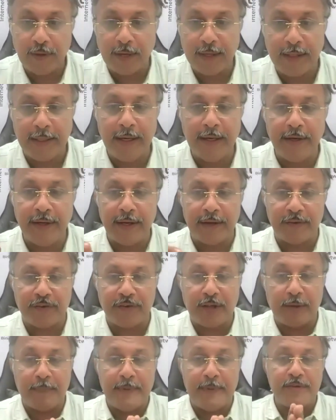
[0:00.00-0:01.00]
So I need
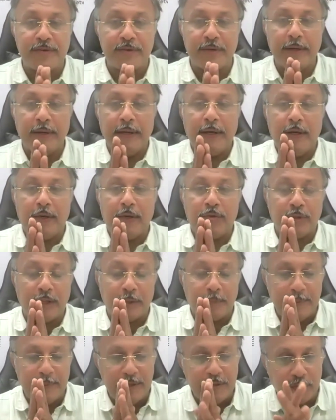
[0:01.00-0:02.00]
yes. That
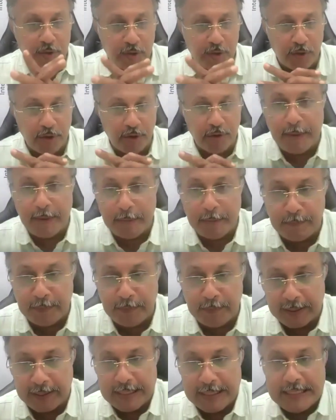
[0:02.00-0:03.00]
means a lot of
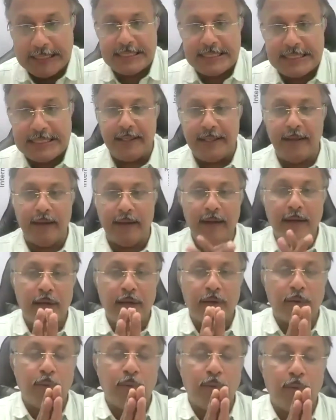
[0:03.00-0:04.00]
people I can see
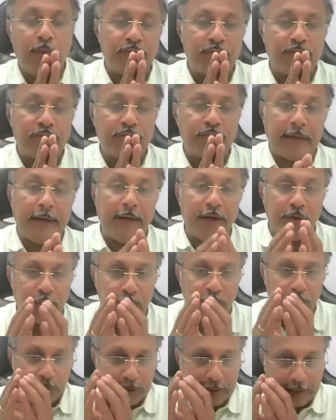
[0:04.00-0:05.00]
who are
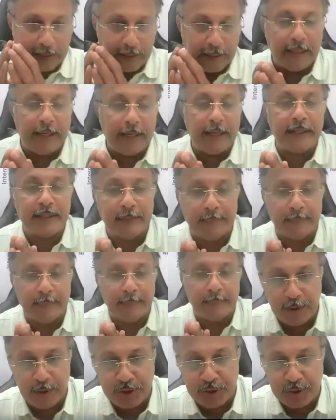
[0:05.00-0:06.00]
struggling to collect the
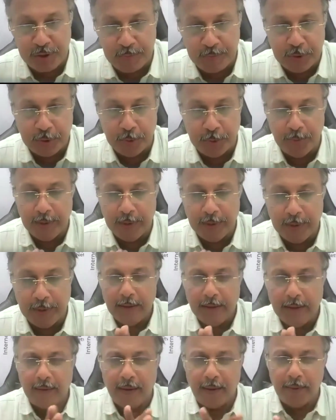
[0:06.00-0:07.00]
membership due.
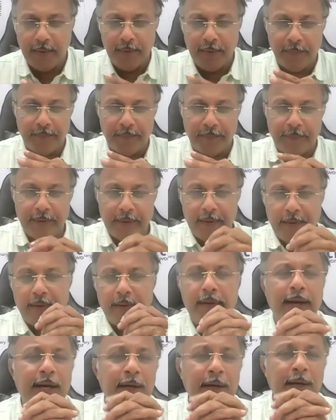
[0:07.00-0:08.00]
Now,
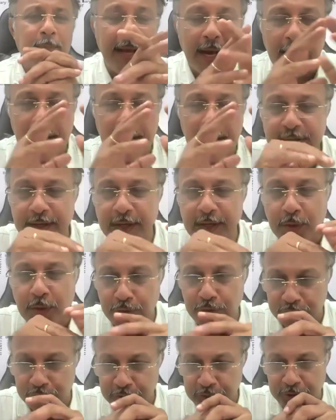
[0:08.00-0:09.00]
let me ask a
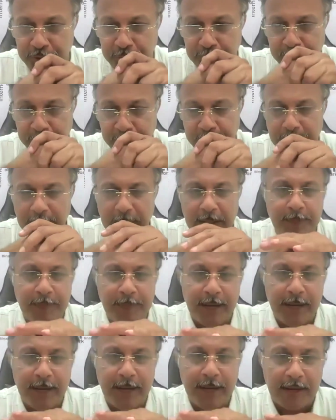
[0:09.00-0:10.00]
question to you.
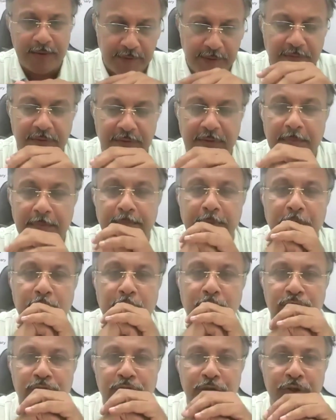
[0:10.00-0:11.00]
Let me ask a very
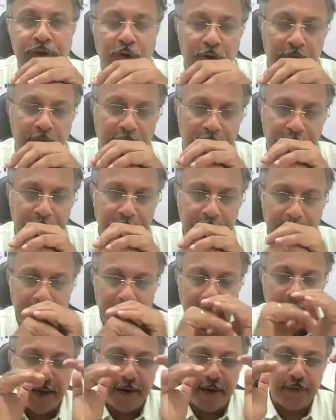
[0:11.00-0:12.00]
simple question to all of you.